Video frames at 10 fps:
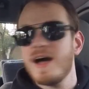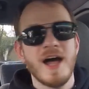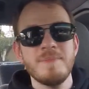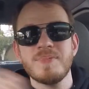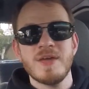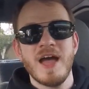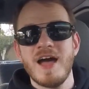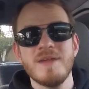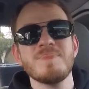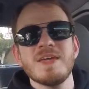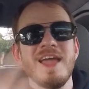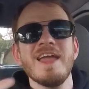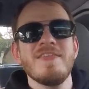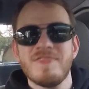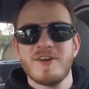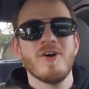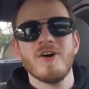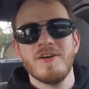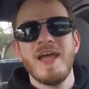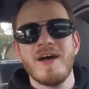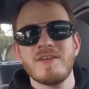I'd be in the car now,